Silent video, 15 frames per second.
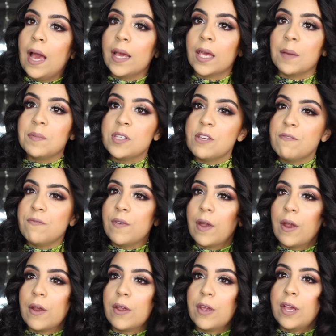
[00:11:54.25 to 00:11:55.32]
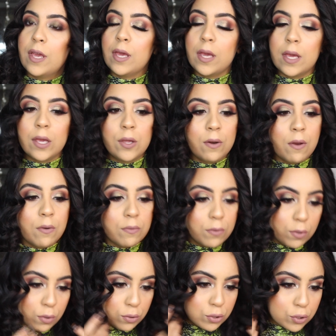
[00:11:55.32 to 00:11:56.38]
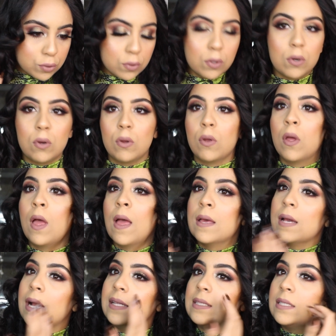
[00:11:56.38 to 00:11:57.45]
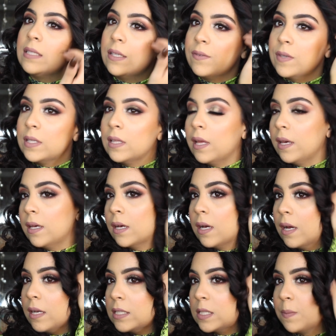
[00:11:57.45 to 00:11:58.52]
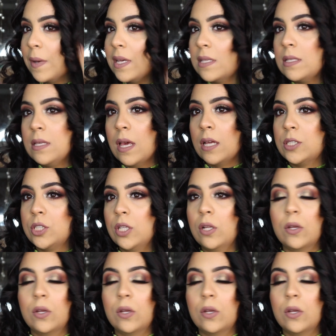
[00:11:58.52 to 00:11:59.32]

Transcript: I kept it very, neutral. I did give it like a spicy, edgy